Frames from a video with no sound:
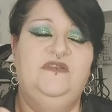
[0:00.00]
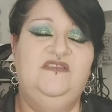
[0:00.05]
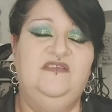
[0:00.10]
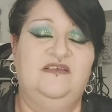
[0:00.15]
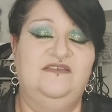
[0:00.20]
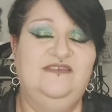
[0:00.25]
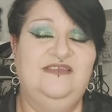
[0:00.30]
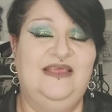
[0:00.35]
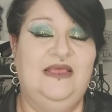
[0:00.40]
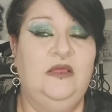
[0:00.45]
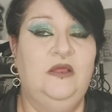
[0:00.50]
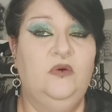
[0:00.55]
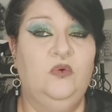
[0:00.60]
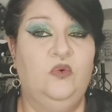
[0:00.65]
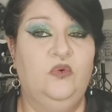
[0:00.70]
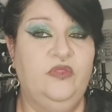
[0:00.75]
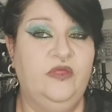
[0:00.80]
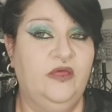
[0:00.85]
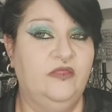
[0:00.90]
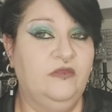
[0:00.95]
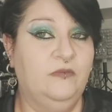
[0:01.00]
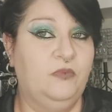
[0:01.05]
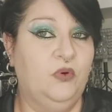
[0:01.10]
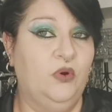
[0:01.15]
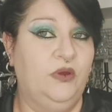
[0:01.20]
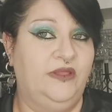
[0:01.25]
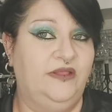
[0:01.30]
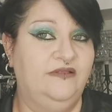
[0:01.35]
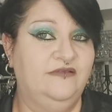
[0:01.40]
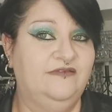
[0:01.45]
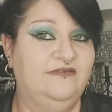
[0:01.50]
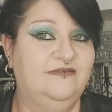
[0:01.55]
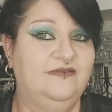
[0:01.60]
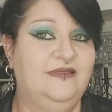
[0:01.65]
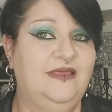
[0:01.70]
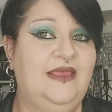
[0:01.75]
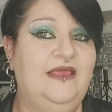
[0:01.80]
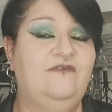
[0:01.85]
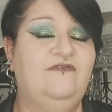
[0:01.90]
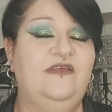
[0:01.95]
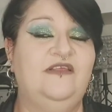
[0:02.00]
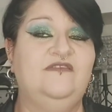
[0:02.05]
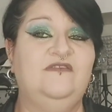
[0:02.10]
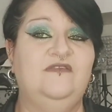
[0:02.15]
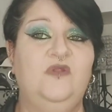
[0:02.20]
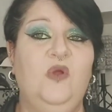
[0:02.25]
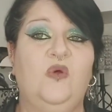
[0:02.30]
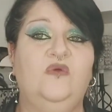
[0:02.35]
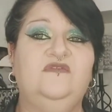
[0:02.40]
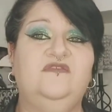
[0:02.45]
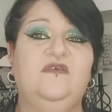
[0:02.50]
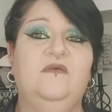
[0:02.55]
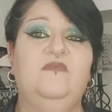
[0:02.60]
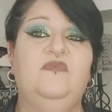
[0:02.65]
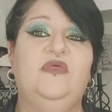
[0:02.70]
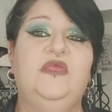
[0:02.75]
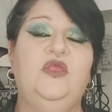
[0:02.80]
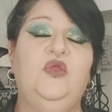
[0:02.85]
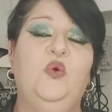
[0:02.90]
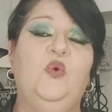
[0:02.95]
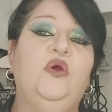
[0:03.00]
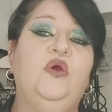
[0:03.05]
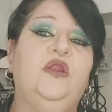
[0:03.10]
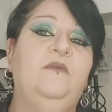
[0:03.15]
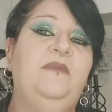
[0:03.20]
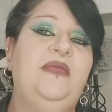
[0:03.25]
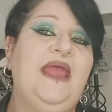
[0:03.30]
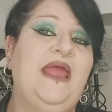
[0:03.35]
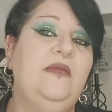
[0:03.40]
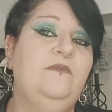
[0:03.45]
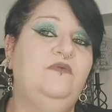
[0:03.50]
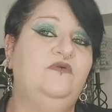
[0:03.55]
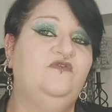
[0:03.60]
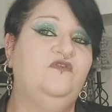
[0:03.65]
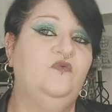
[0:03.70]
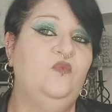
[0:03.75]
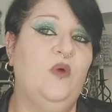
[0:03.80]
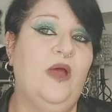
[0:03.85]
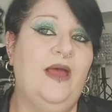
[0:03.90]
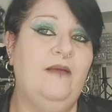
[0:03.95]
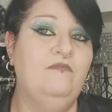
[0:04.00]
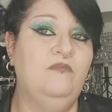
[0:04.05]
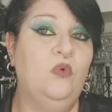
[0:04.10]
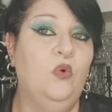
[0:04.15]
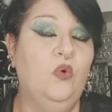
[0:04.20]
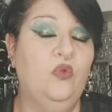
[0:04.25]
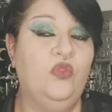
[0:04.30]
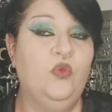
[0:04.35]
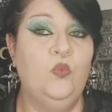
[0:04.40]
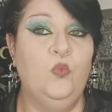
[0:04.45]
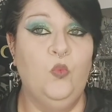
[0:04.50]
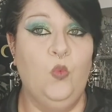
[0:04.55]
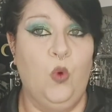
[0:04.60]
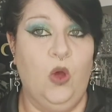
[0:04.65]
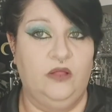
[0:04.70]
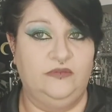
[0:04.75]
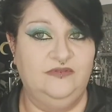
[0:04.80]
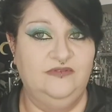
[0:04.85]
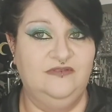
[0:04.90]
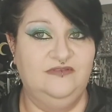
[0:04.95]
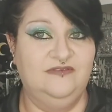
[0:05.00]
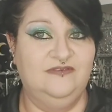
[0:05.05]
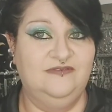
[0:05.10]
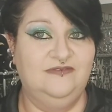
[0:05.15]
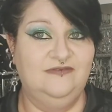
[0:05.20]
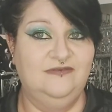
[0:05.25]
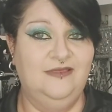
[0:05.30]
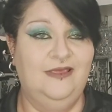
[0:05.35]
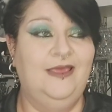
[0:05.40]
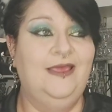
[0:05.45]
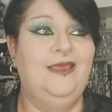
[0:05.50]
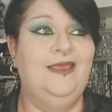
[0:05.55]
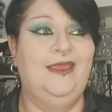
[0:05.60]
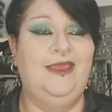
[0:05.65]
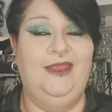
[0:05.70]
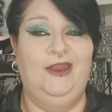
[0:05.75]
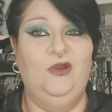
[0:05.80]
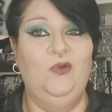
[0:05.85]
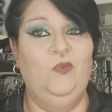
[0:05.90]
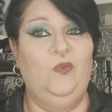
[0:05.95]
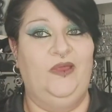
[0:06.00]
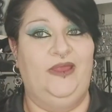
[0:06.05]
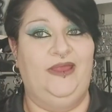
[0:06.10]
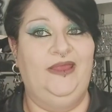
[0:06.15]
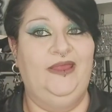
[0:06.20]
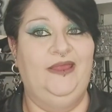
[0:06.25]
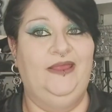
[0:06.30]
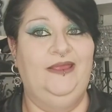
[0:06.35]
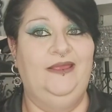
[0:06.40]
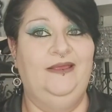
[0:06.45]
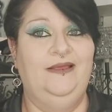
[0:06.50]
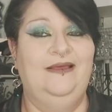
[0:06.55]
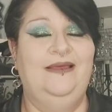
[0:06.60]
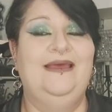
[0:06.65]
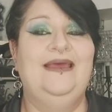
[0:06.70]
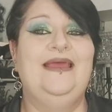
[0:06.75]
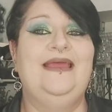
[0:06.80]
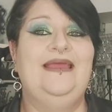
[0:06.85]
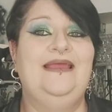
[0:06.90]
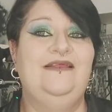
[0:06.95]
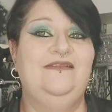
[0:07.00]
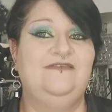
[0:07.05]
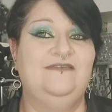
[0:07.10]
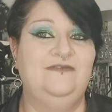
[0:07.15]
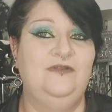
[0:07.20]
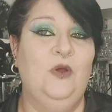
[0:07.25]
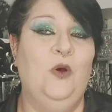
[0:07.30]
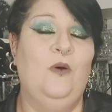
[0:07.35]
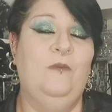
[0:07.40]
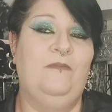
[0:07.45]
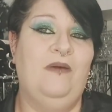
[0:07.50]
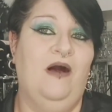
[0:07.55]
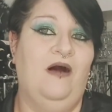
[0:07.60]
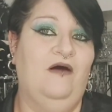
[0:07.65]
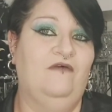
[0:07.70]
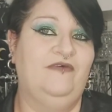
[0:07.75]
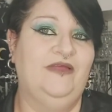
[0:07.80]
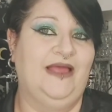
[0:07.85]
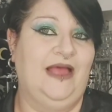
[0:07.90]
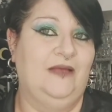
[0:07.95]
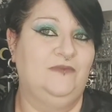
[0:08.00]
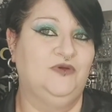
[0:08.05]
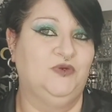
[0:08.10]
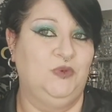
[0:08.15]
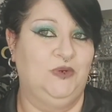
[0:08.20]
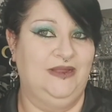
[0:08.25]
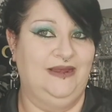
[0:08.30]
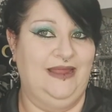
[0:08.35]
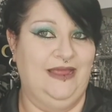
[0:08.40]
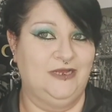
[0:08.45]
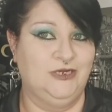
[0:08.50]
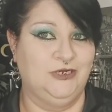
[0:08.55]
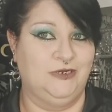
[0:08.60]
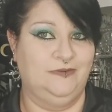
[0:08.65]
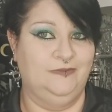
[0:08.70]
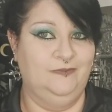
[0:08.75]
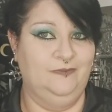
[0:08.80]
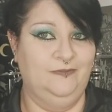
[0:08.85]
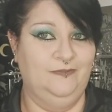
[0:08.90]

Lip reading: Does it hit all the other points? If it's not something you're going to be able to wear more than once in a week, it's not part of a capsule collection.